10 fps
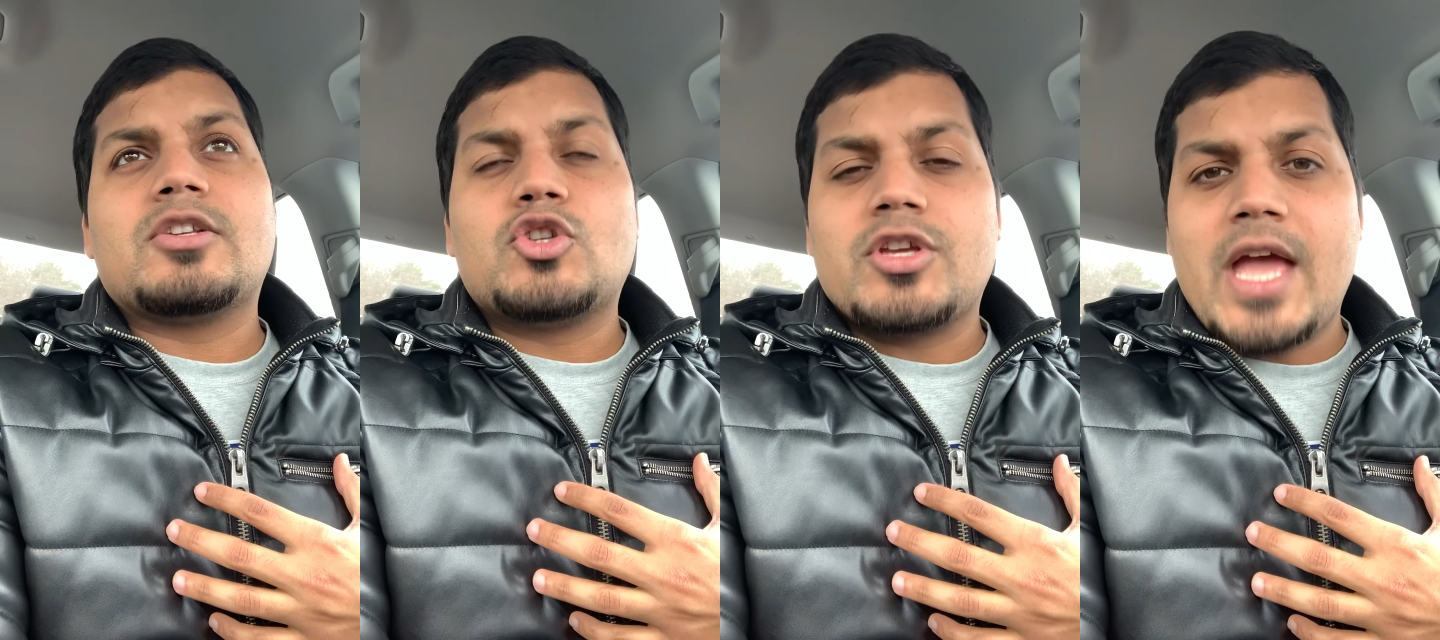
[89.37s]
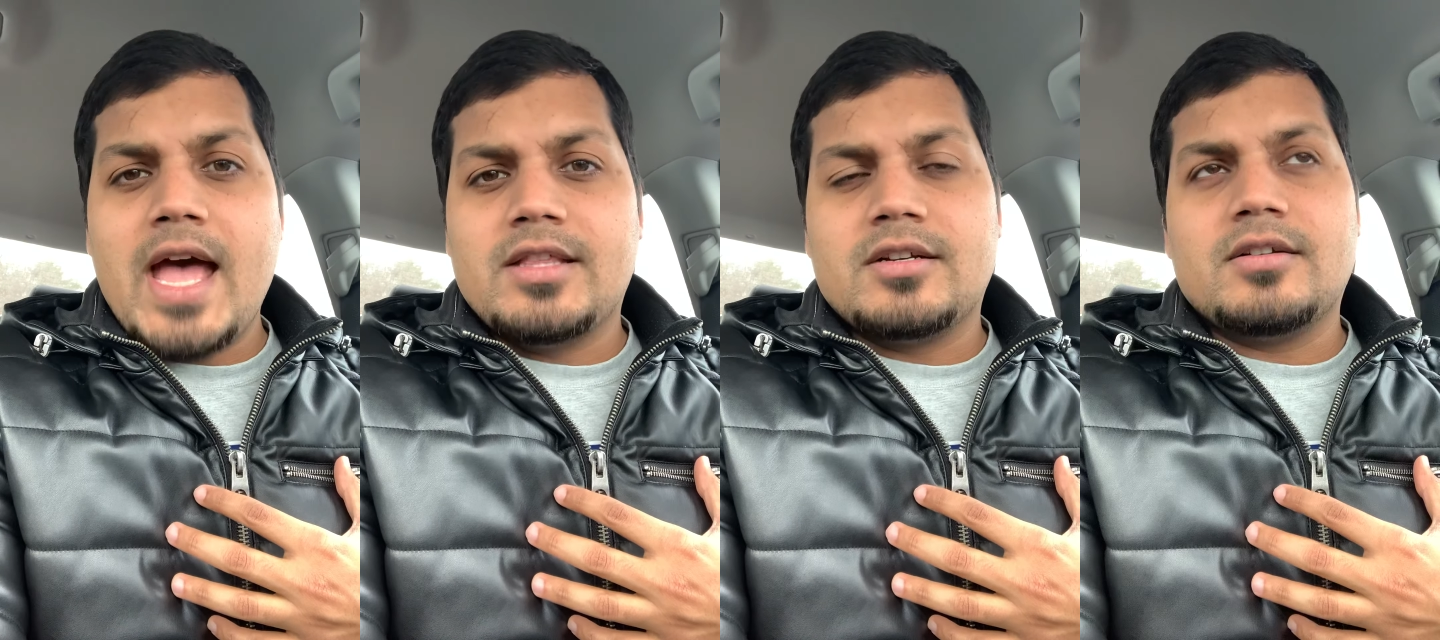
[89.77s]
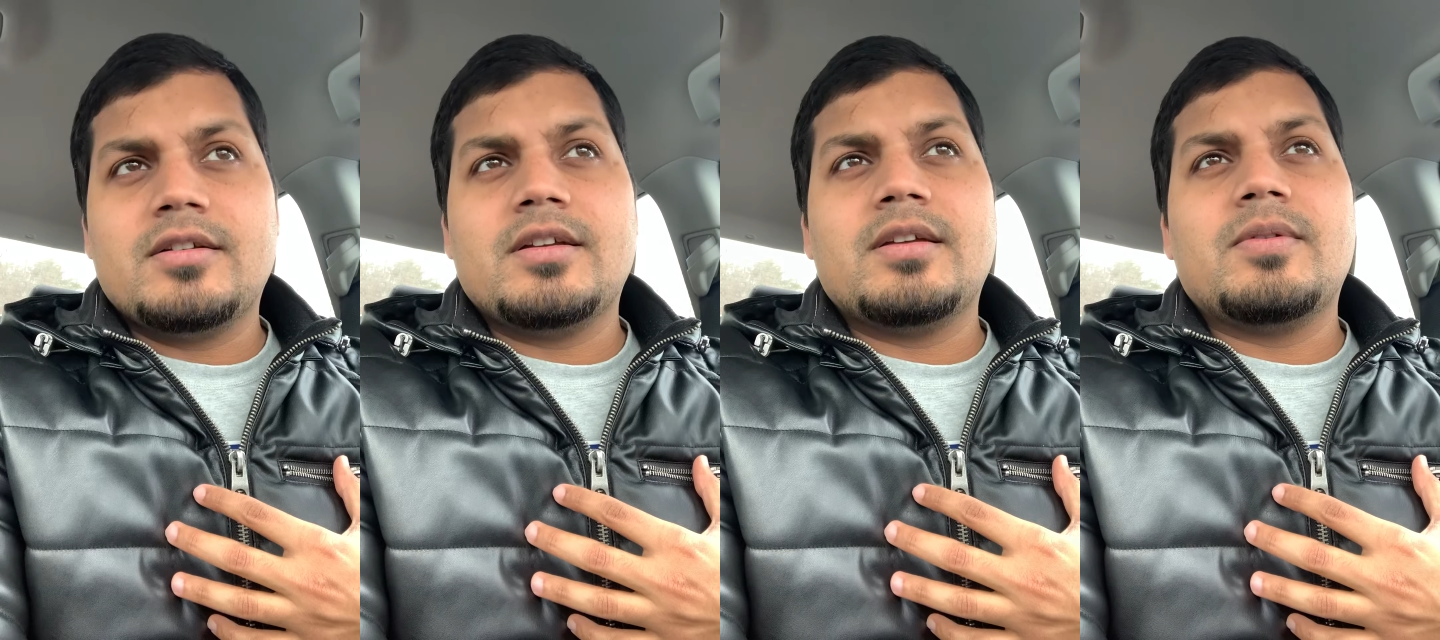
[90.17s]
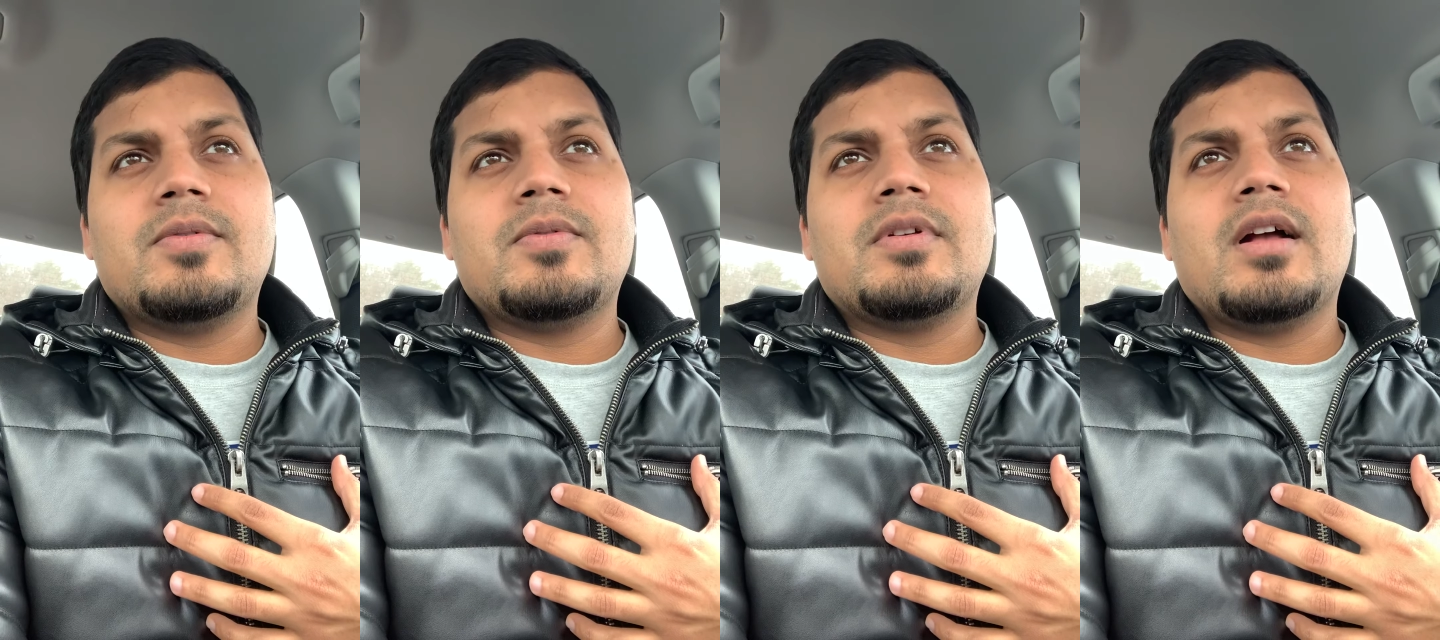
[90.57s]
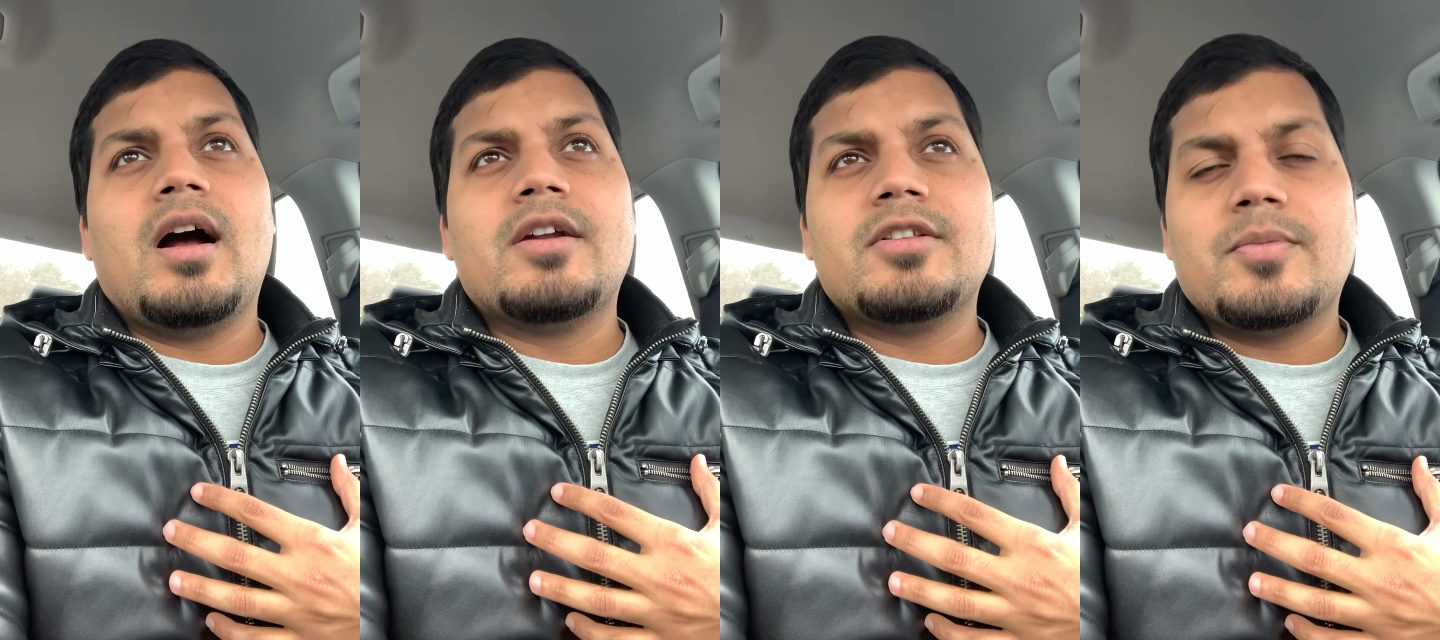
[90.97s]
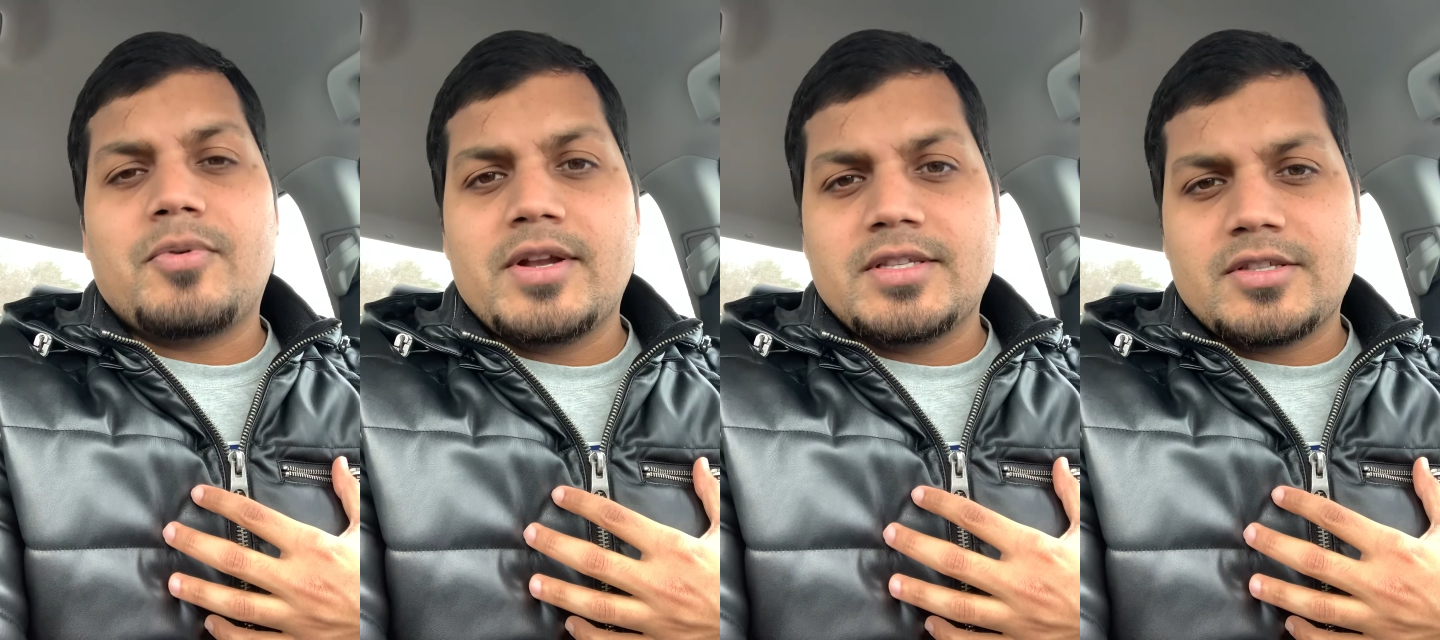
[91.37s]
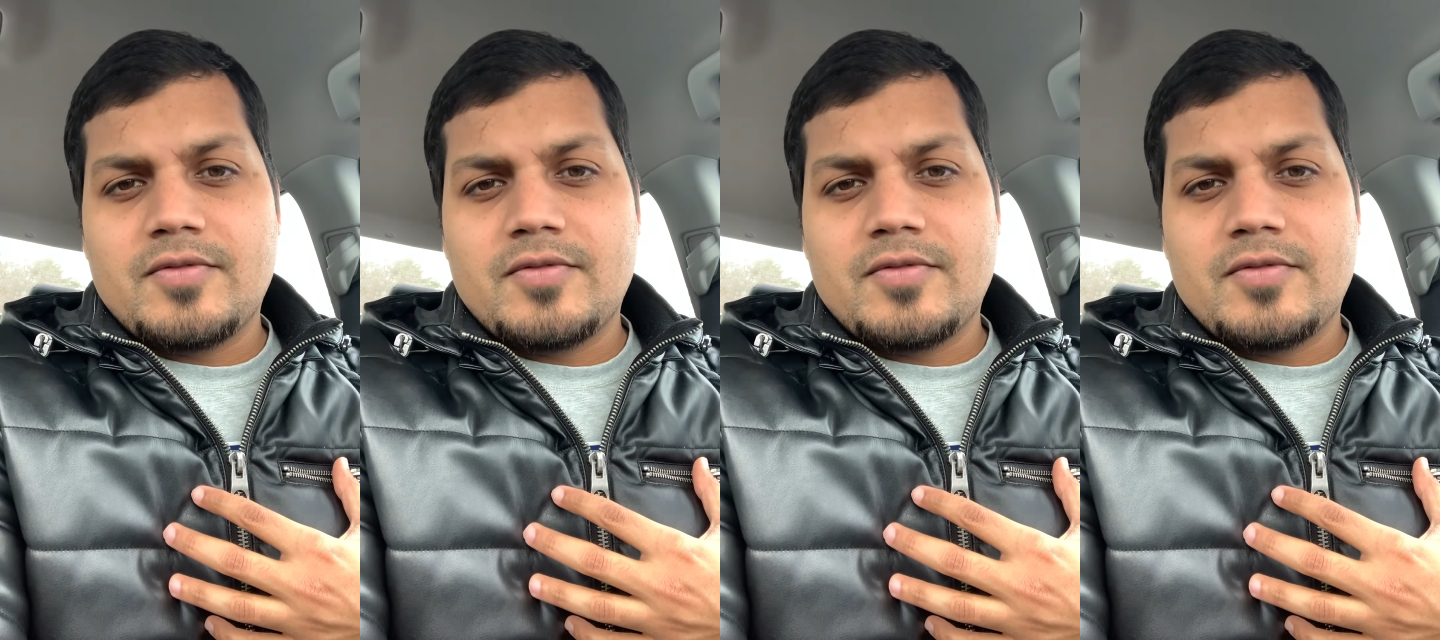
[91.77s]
together under the presence